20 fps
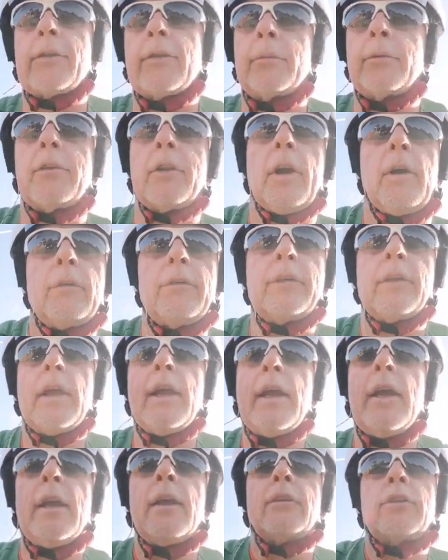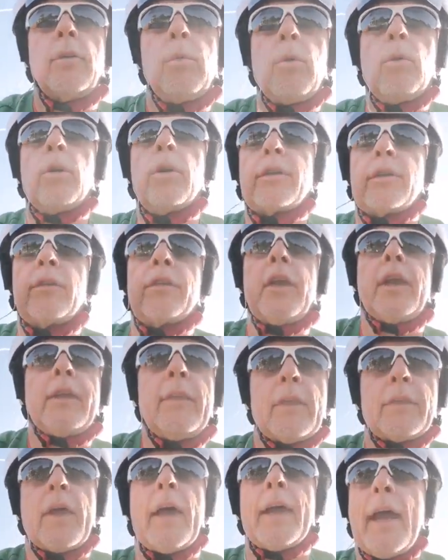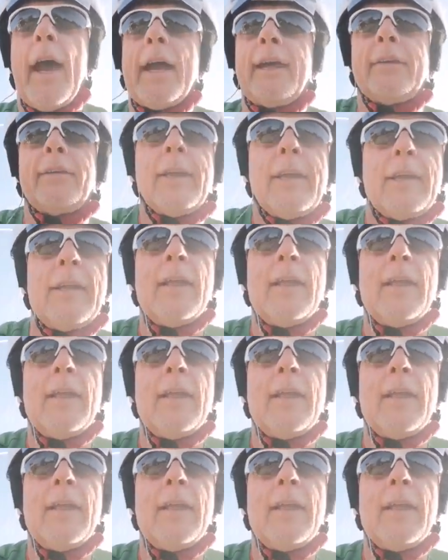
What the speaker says: themselves towards the thing that they hate,